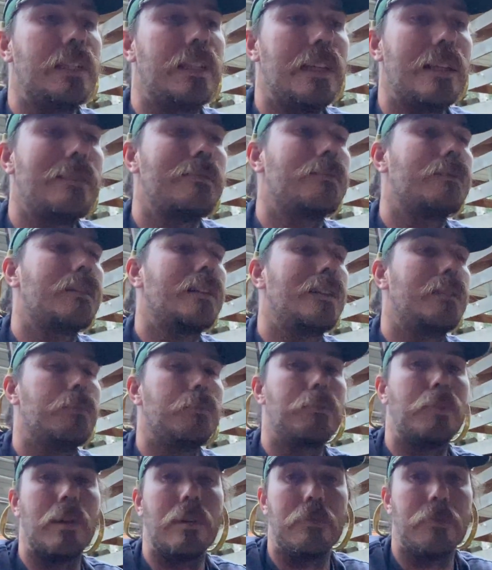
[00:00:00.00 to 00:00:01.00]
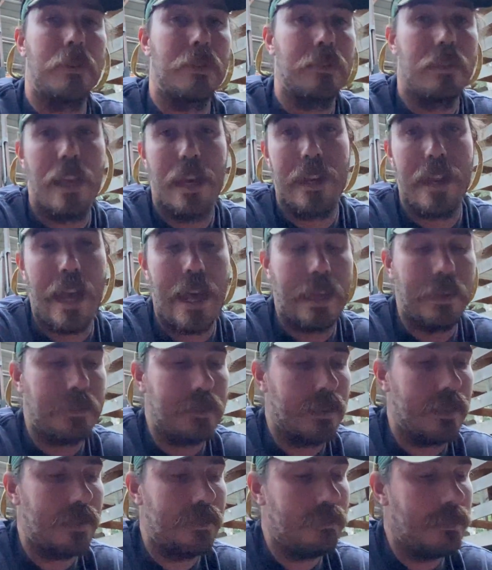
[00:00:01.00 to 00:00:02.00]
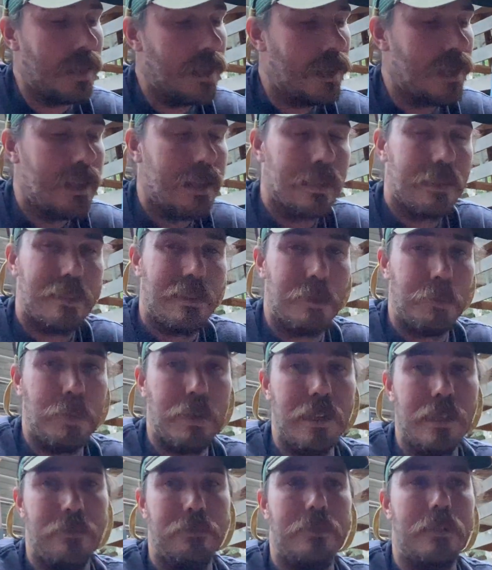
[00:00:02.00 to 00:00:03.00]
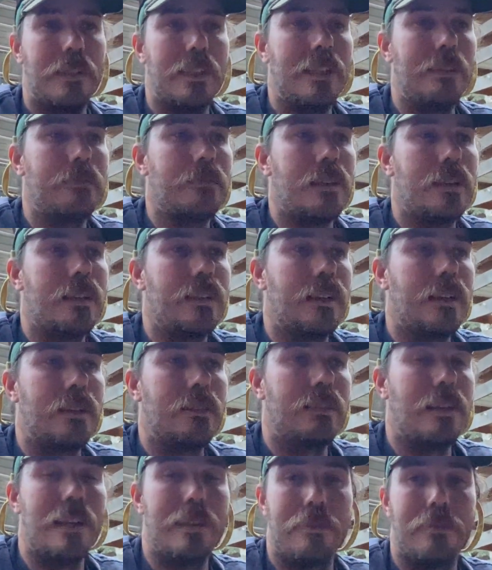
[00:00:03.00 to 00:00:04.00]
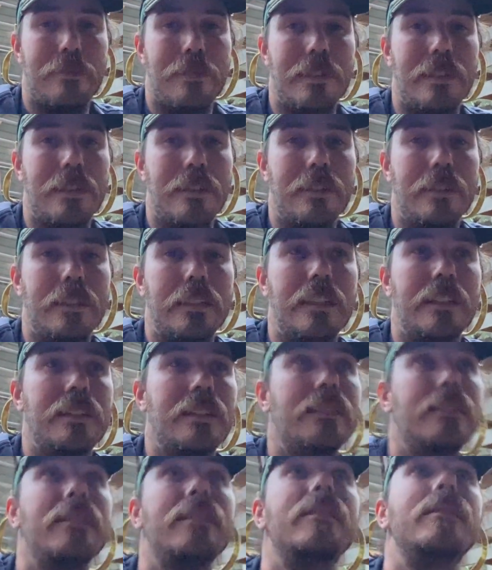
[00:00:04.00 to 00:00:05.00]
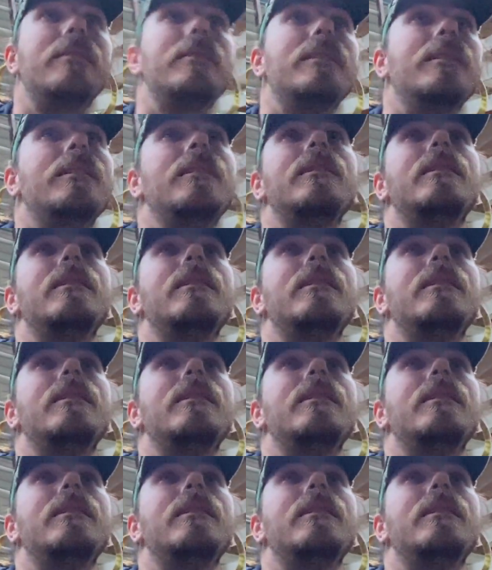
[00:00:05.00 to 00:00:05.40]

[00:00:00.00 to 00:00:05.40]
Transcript: different, but for lead acid, they're pretty forgiving and that's really all you need to do.